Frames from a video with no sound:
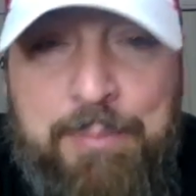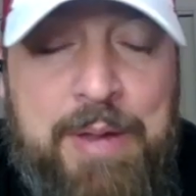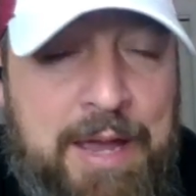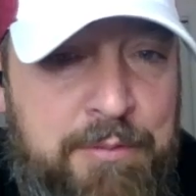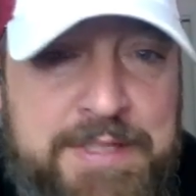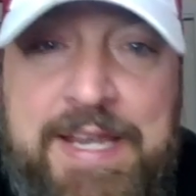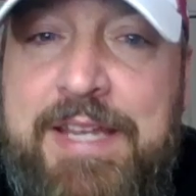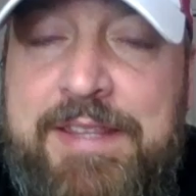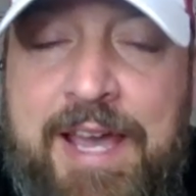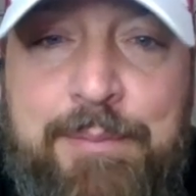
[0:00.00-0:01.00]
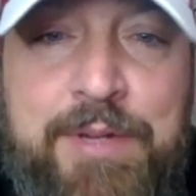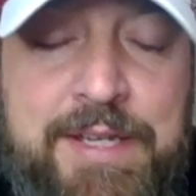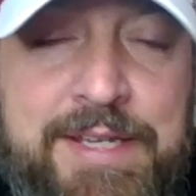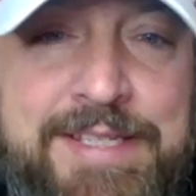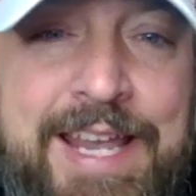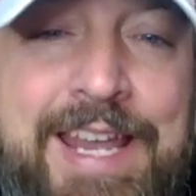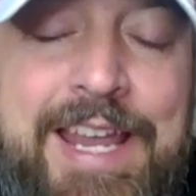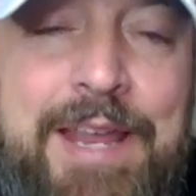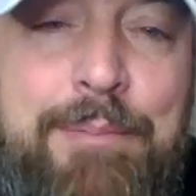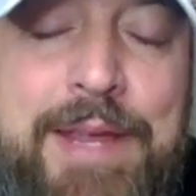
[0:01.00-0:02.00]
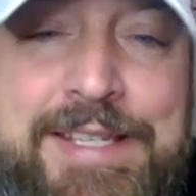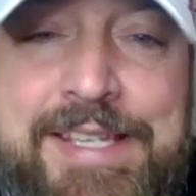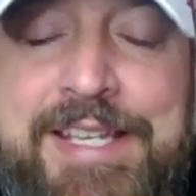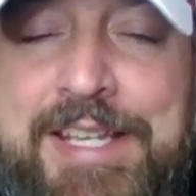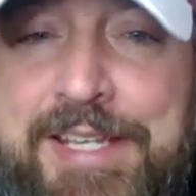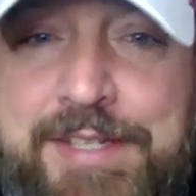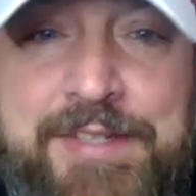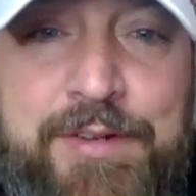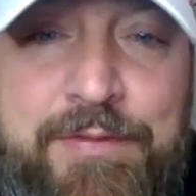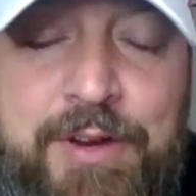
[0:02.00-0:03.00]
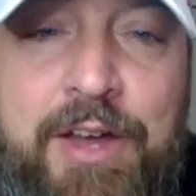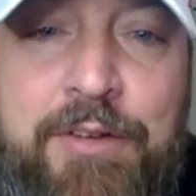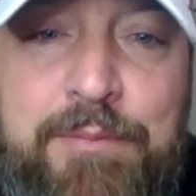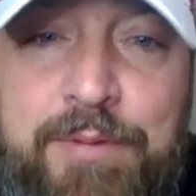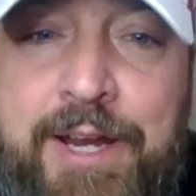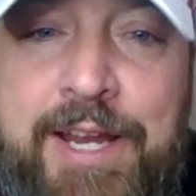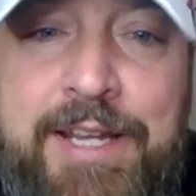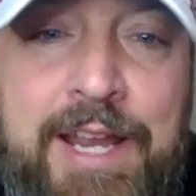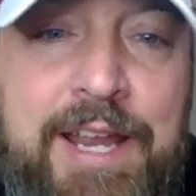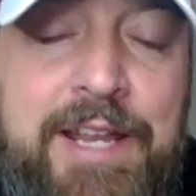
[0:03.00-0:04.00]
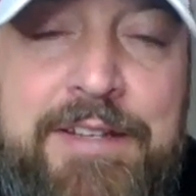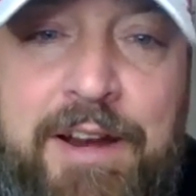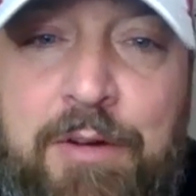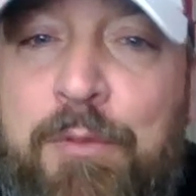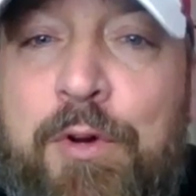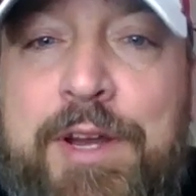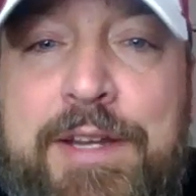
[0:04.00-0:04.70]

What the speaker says: I would take that because it makes it easier for Elton Brand and Daryl Morey